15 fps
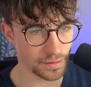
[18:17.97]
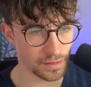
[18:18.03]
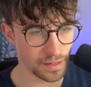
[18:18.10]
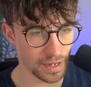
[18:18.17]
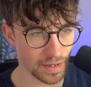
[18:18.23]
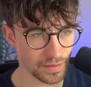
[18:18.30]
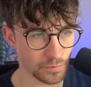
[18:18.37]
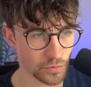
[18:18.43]

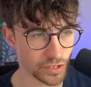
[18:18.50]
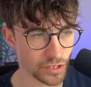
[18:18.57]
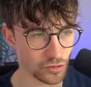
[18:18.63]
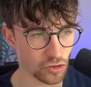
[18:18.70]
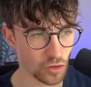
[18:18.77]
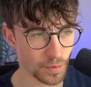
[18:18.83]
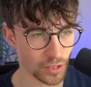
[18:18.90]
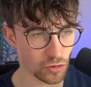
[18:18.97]
And then we can
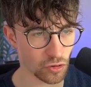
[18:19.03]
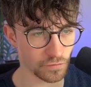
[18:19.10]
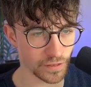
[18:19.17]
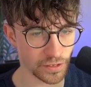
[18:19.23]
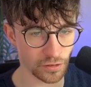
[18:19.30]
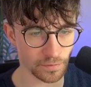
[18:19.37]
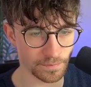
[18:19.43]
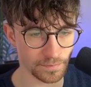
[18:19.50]
go back over
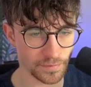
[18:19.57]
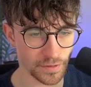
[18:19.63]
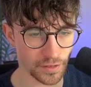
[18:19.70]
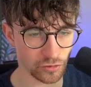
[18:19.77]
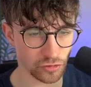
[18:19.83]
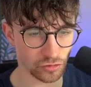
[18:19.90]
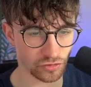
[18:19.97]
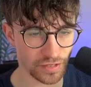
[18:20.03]
here,
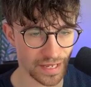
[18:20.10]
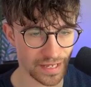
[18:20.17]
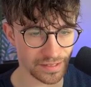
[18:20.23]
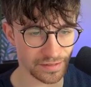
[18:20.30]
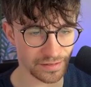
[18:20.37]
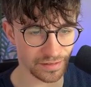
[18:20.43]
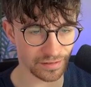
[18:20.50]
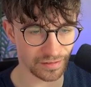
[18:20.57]
just edit these